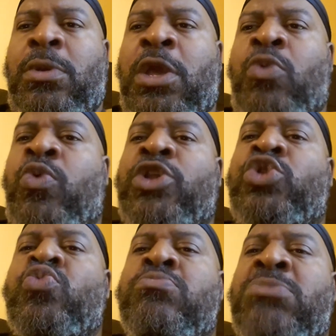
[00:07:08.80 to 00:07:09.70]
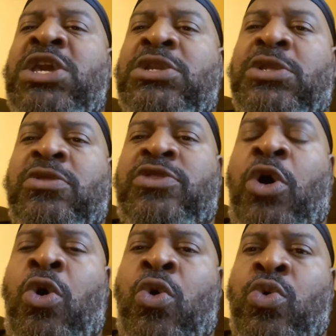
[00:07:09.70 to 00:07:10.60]
And when you meet
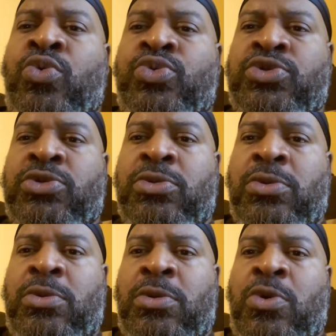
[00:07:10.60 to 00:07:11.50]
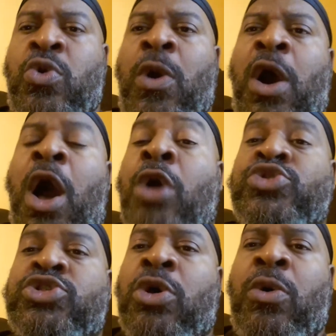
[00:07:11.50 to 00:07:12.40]
those who are
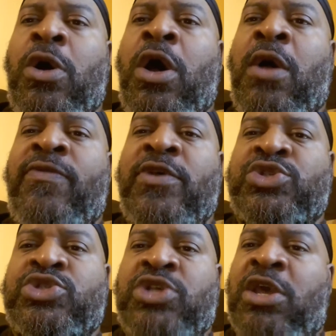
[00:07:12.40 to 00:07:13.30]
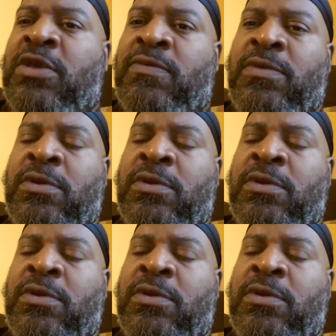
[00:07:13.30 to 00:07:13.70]
also of the same,